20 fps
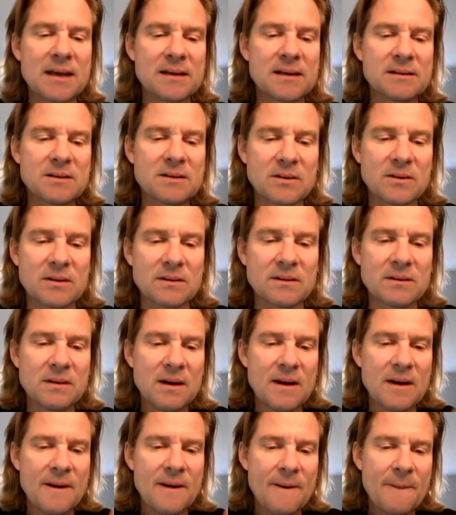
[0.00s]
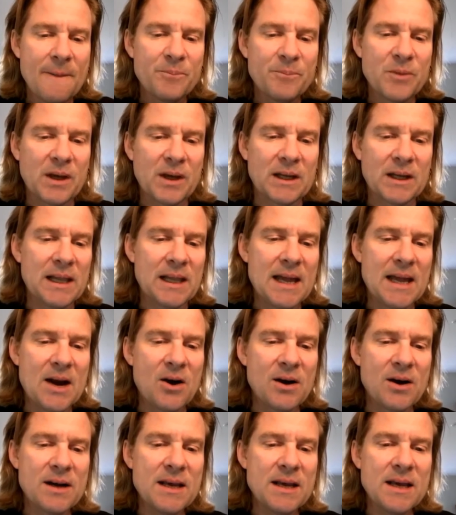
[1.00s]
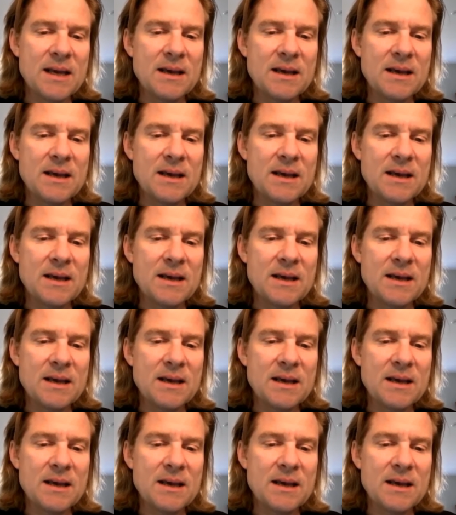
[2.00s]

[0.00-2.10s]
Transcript: So the clarity